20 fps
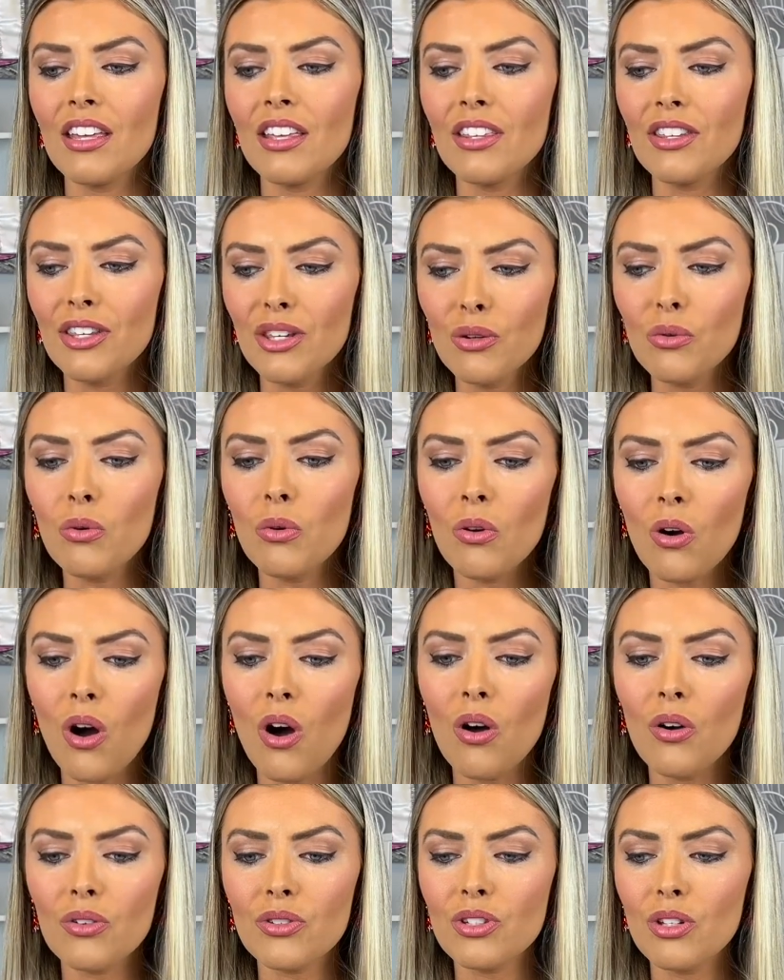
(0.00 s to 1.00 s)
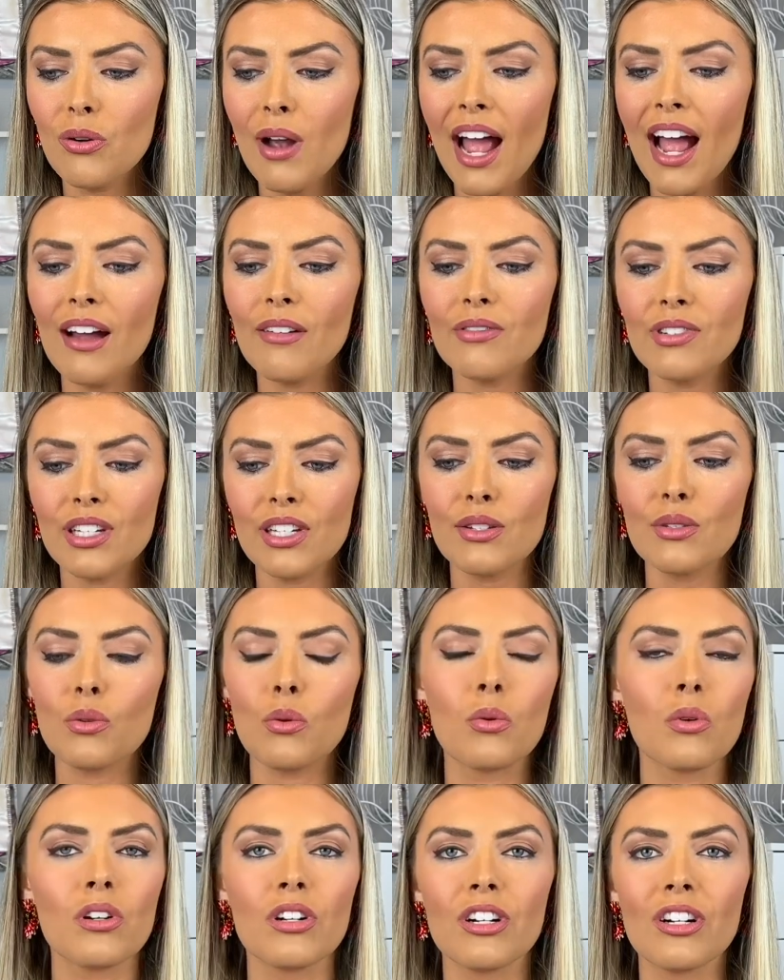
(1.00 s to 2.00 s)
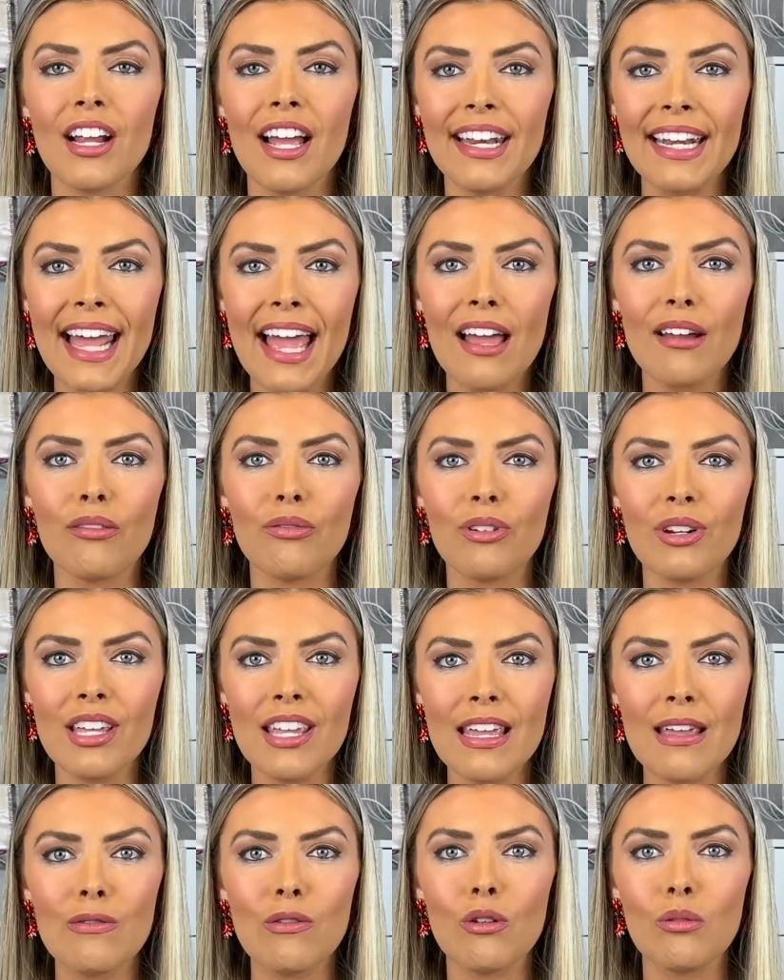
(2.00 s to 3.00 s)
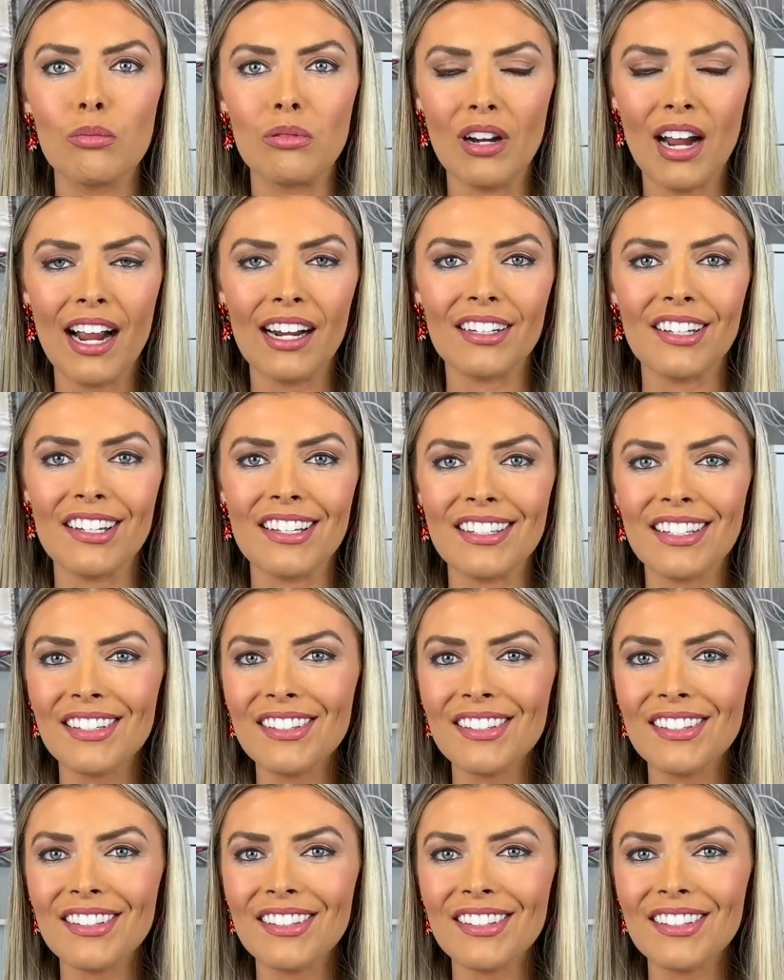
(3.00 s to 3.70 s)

you will also have disorder and every evil practice.